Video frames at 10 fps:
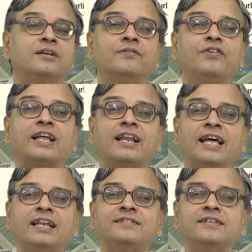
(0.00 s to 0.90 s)
For
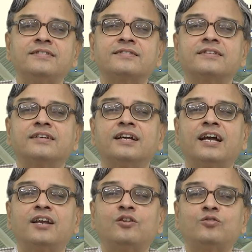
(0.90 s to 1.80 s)
analysis
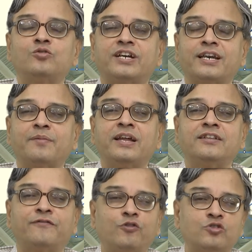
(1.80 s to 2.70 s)
and to determine
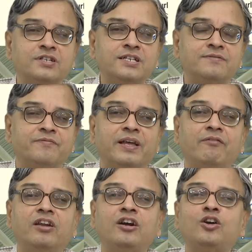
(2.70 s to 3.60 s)
the forces, we have
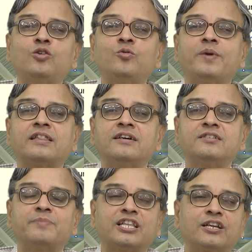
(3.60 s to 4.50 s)
learned two methods,
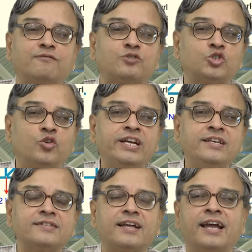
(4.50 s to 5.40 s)
method of
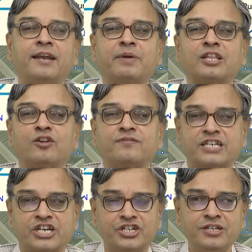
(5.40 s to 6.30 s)
joints and method of
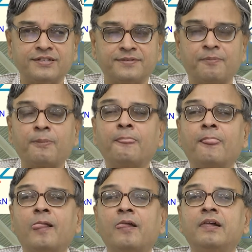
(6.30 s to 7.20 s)
sections.
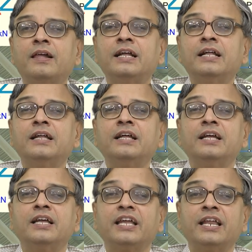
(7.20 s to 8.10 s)

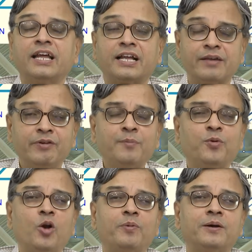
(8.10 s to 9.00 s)
In a given
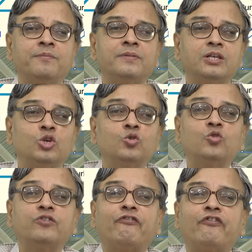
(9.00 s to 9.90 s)
problem, you
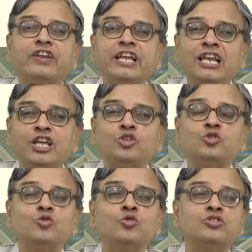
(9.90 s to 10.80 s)
could freely
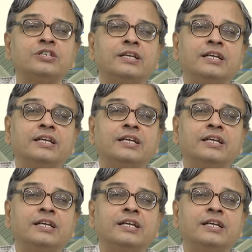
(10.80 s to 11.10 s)
choose